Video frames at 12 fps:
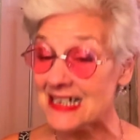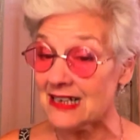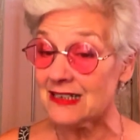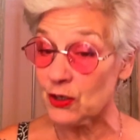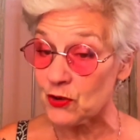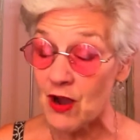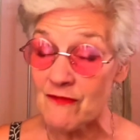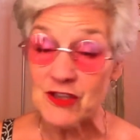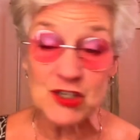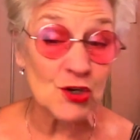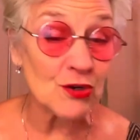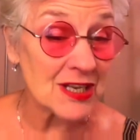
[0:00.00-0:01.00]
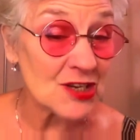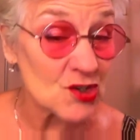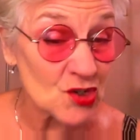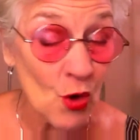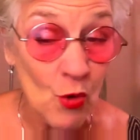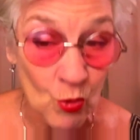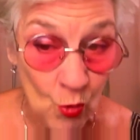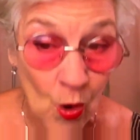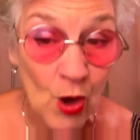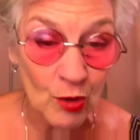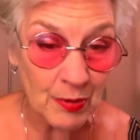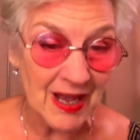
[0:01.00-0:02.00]
color of the dirty stone
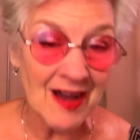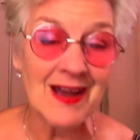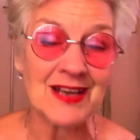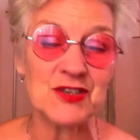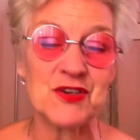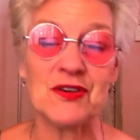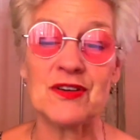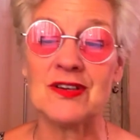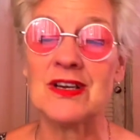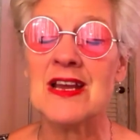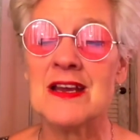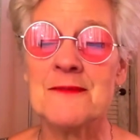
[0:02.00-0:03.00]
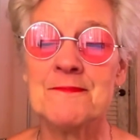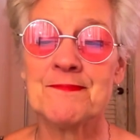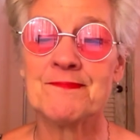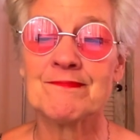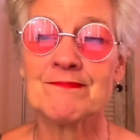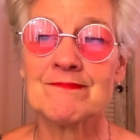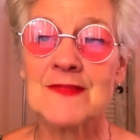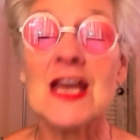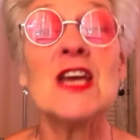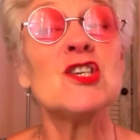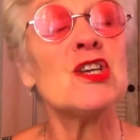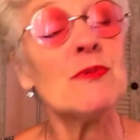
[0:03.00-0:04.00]
wall behind her.
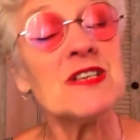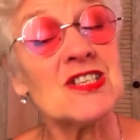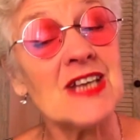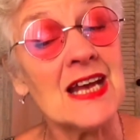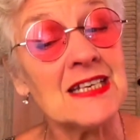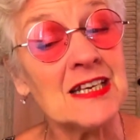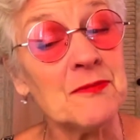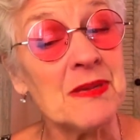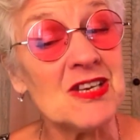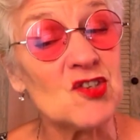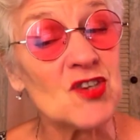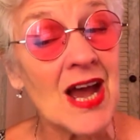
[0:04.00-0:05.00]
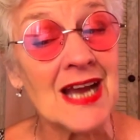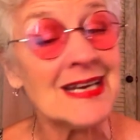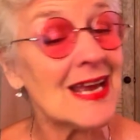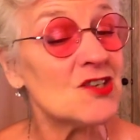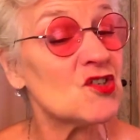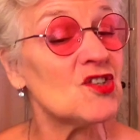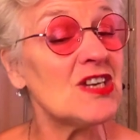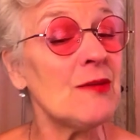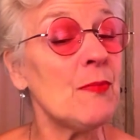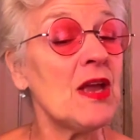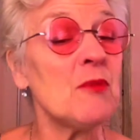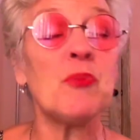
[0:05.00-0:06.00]
She was standing beside a
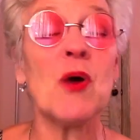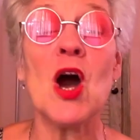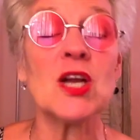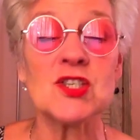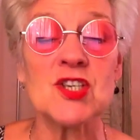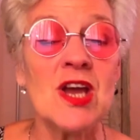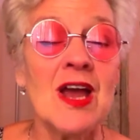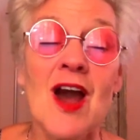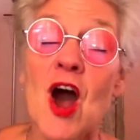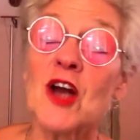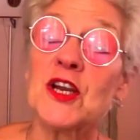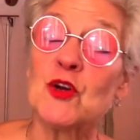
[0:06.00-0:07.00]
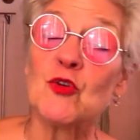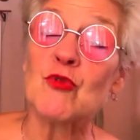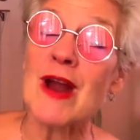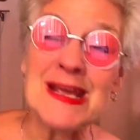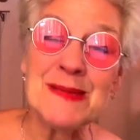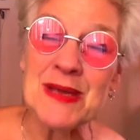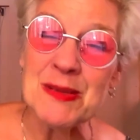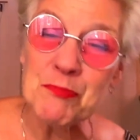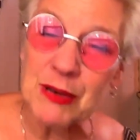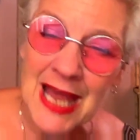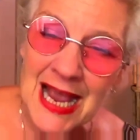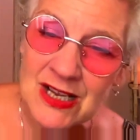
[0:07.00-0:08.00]
steaming pot on a grimy
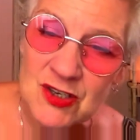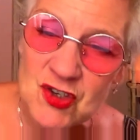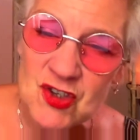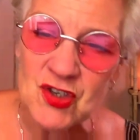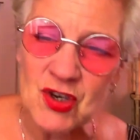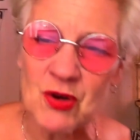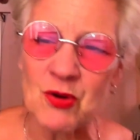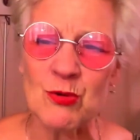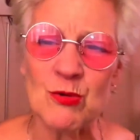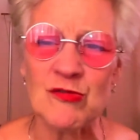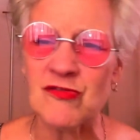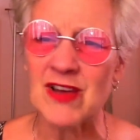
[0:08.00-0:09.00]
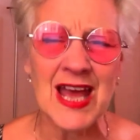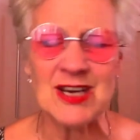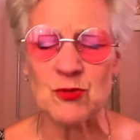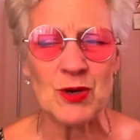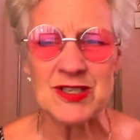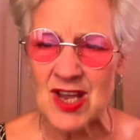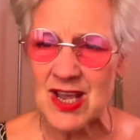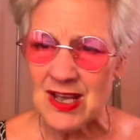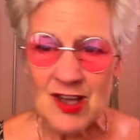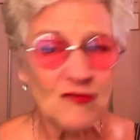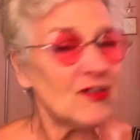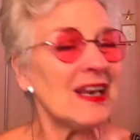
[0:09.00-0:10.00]
black stove and was
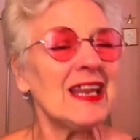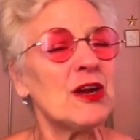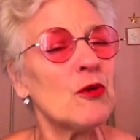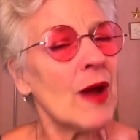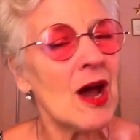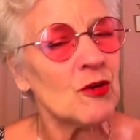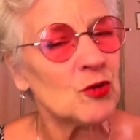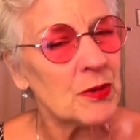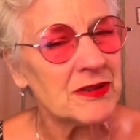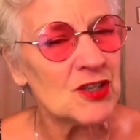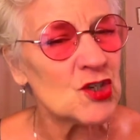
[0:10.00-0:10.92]
fiddling around with the